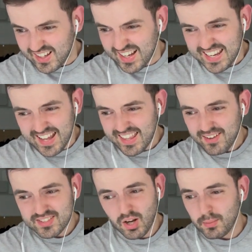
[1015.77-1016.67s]
Again,
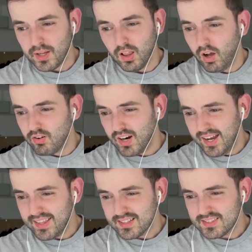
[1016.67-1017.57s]
that's got to be a lot,
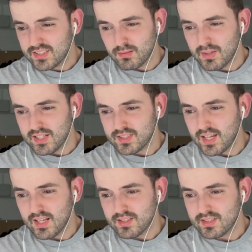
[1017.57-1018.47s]
right? That doesn't make
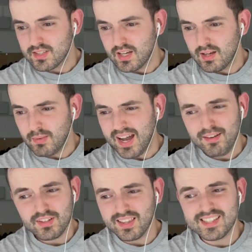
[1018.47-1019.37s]
sense. I
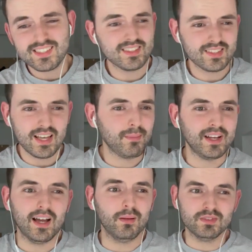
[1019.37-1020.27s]
haven't listened to that
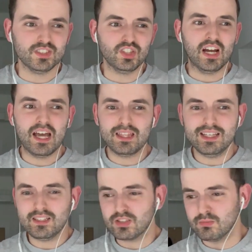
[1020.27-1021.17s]
many albums this year. I
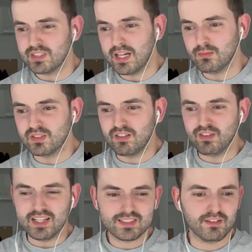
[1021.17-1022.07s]
think sometimes
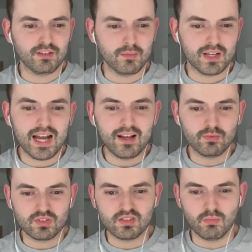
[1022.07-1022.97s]
if Last.fm
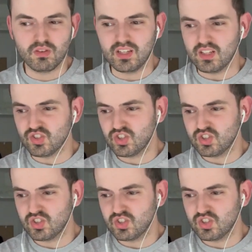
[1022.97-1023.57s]
counts something as